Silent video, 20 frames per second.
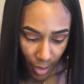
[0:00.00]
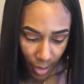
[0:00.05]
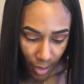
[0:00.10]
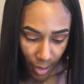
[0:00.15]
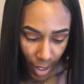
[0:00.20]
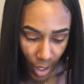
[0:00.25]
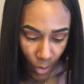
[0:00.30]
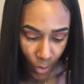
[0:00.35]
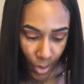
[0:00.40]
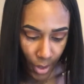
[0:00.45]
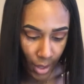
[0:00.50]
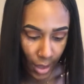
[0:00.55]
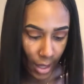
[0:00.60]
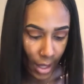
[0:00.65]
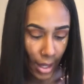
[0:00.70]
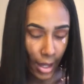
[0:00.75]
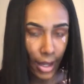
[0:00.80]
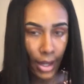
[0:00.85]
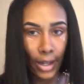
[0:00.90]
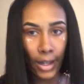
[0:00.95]
they were
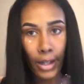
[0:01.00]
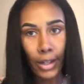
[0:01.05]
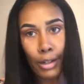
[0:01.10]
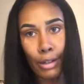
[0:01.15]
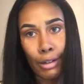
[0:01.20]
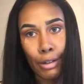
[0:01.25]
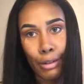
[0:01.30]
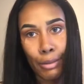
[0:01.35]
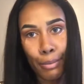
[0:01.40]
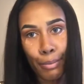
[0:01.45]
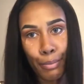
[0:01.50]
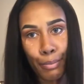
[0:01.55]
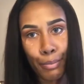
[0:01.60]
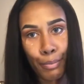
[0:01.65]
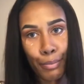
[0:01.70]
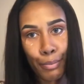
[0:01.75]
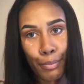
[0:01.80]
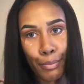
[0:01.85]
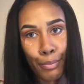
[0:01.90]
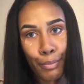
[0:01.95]
like,
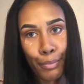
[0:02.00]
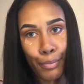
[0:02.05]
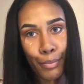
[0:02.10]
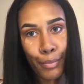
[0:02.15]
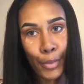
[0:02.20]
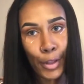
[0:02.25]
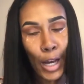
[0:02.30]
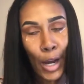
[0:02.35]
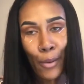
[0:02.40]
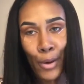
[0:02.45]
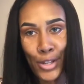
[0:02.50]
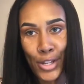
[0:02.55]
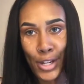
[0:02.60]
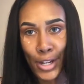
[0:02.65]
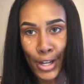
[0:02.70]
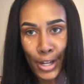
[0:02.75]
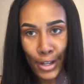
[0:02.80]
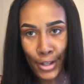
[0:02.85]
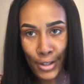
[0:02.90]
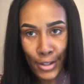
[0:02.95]
that wasn't
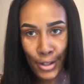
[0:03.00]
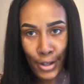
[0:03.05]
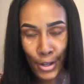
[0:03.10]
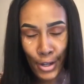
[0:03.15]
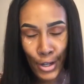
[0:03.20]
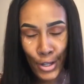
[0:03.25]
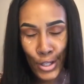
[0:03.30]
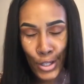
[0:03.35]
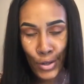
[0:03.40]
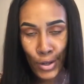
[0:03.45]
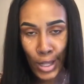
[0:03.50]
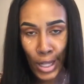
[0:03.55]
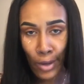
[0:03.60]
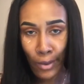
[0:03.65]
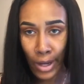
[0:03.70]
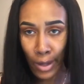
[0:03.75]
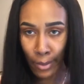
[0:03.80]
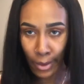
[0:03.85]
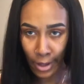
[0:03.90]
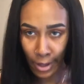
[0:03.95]
us. So like,
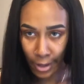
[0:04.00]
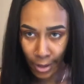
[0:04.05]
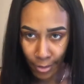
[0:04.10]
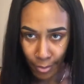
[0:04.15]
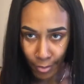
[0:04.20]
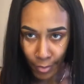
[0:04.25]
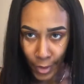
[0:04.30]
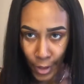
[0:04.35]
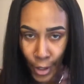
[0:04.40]
wait, what?